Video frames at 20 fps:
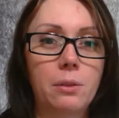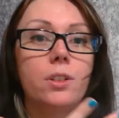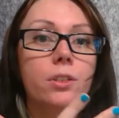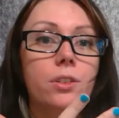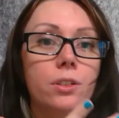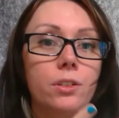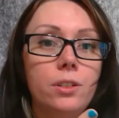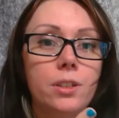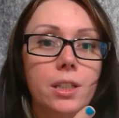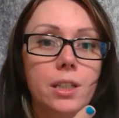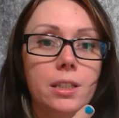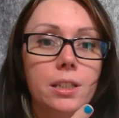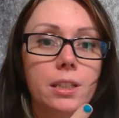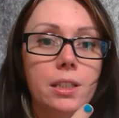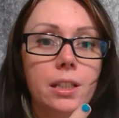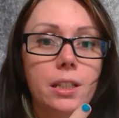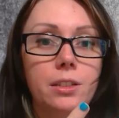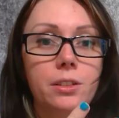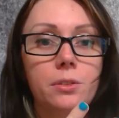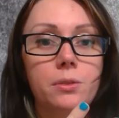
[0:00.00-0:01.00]
The third thing
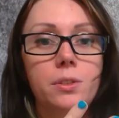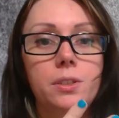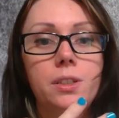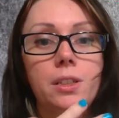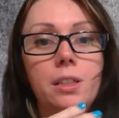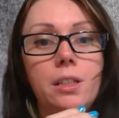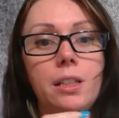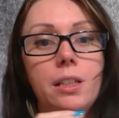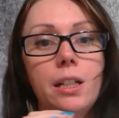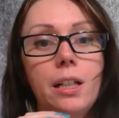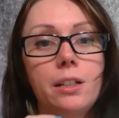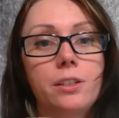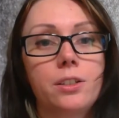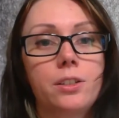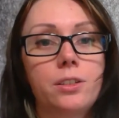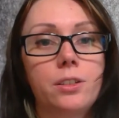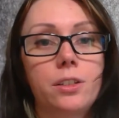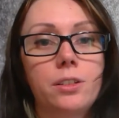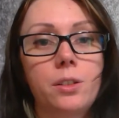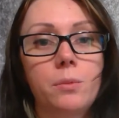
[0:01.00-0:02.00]
that I do is then I actually
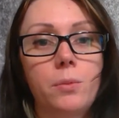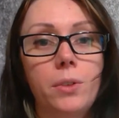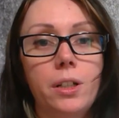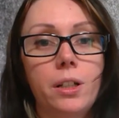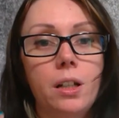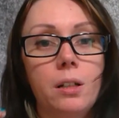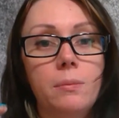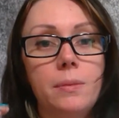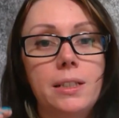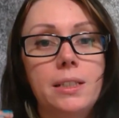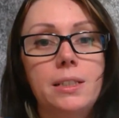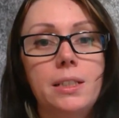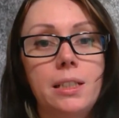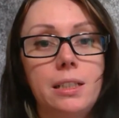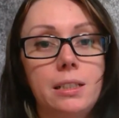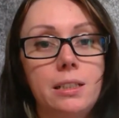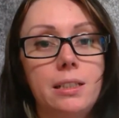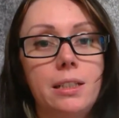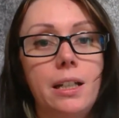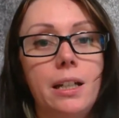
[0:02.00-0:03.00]
start to break all my
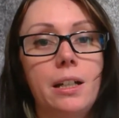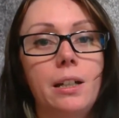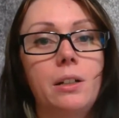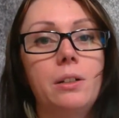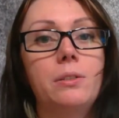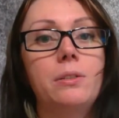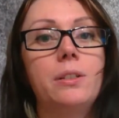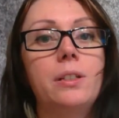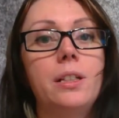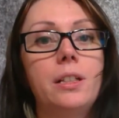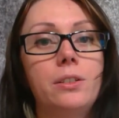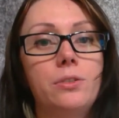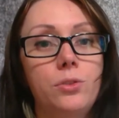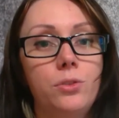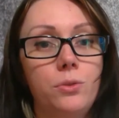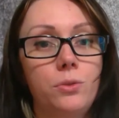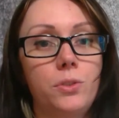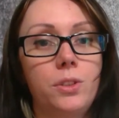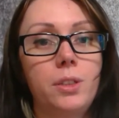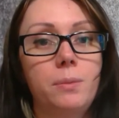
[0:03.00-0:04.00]
scenes down
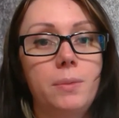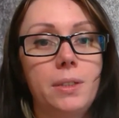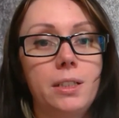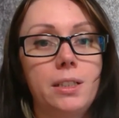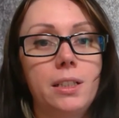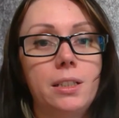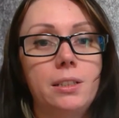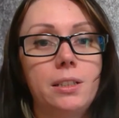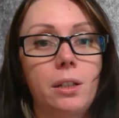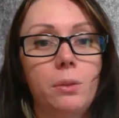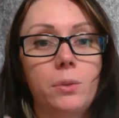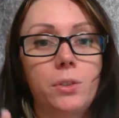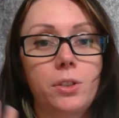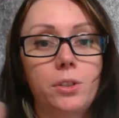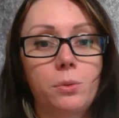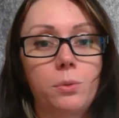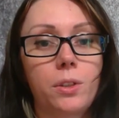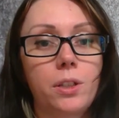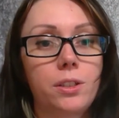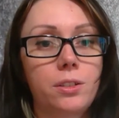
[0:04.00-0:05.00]
into really big detail, which
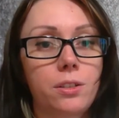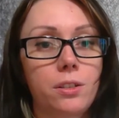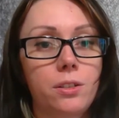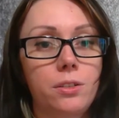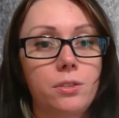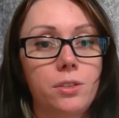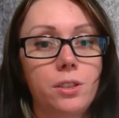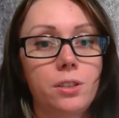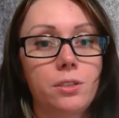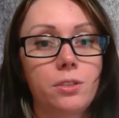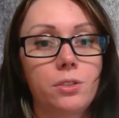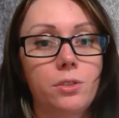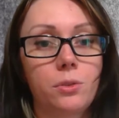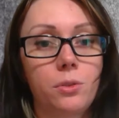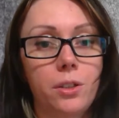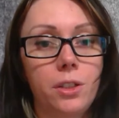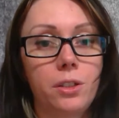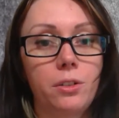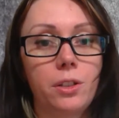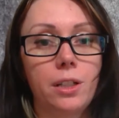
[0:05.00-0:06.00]
is where I start using the
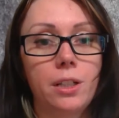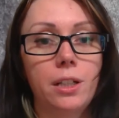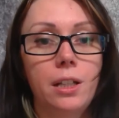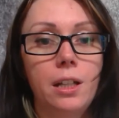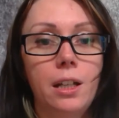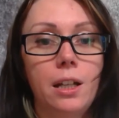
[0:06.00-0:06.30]
story grid.